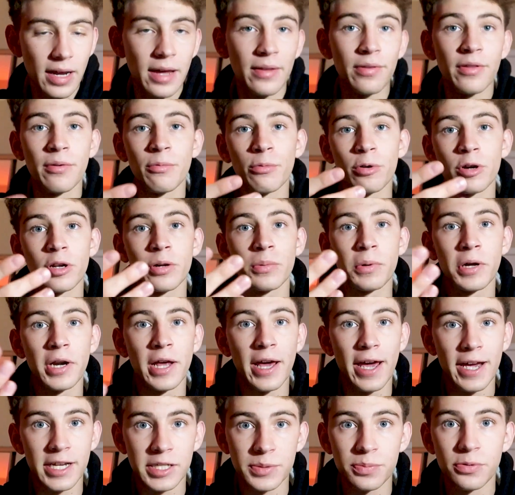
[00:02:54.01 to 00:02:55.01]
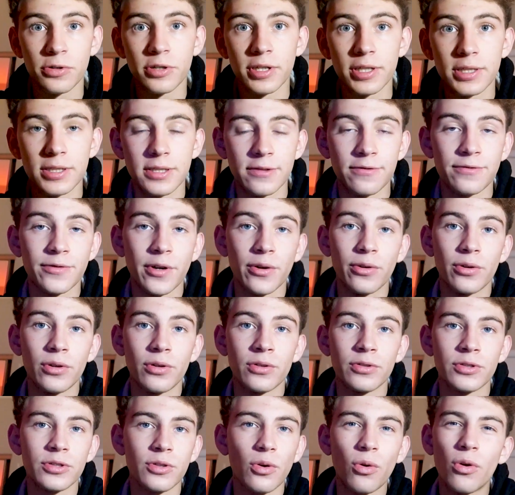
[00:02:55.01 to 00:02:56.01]
And then we're gonna wanna export it to
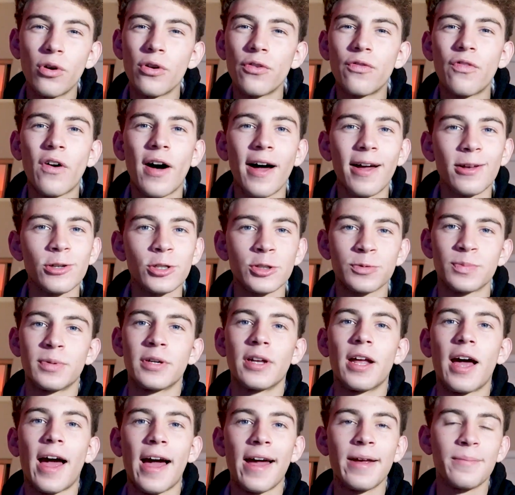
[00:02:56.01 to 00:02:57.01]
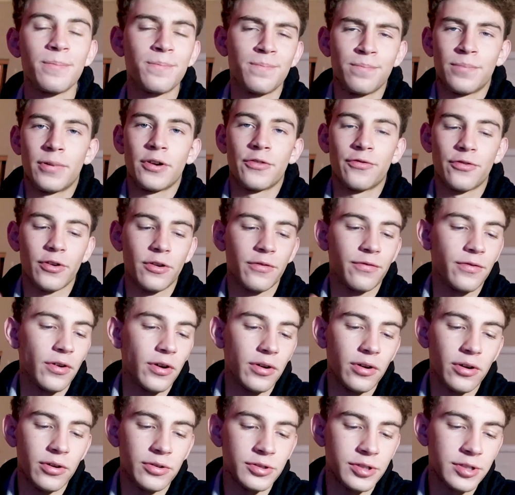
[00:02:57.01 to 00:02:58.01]
photos or files, but I prefer
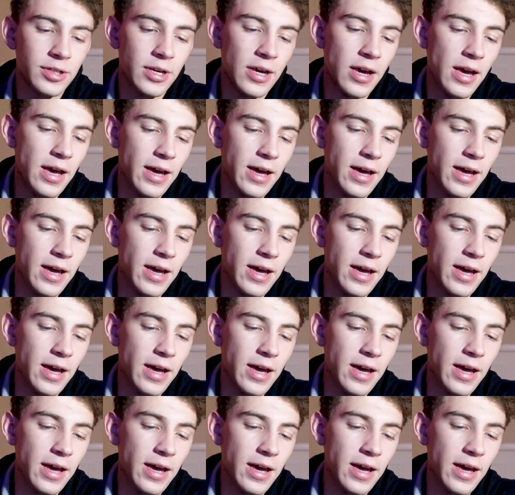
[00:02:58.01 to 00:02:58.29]
photos.